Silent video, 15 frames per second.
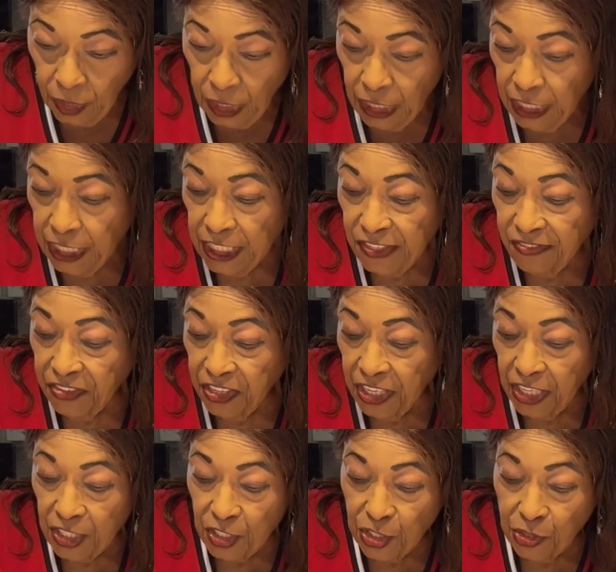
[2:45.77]
Because if you
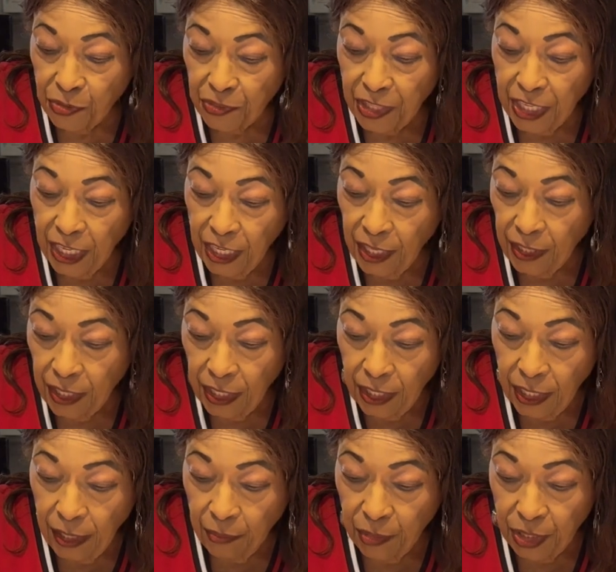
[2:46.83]
get it too thin, then
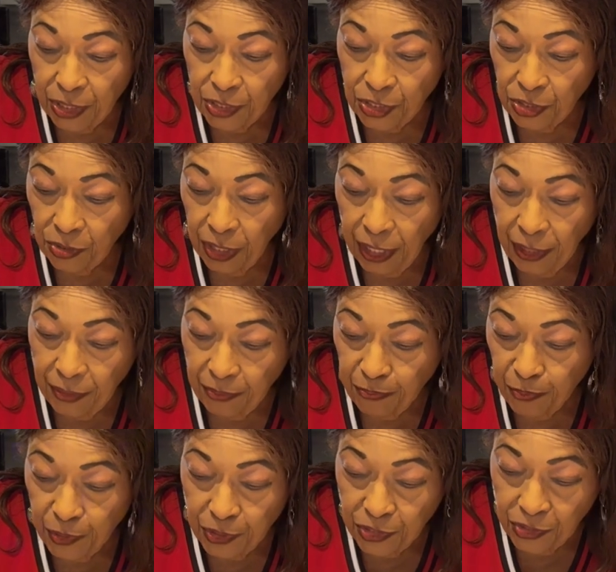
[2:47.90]
that means you gotta
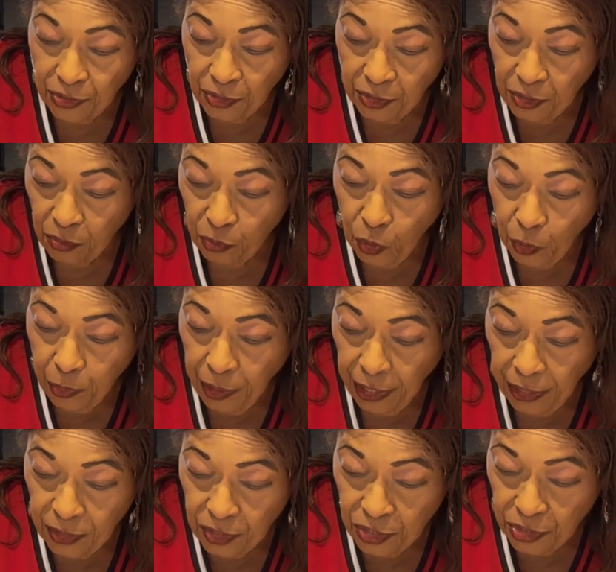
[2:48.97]
put your little more
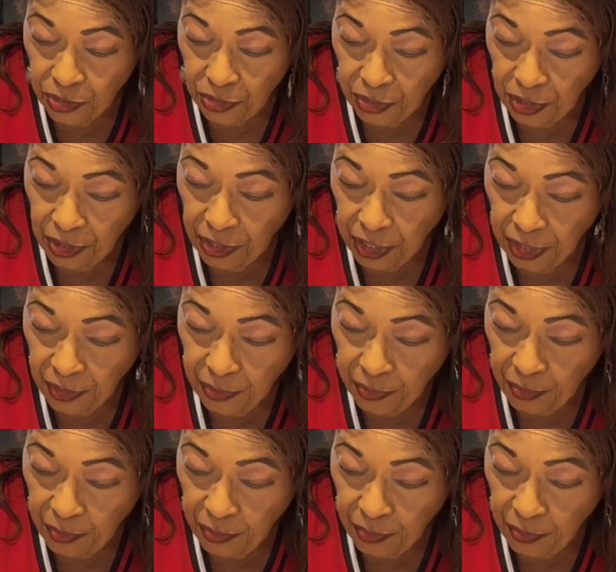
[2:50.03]
powdered sugar in there.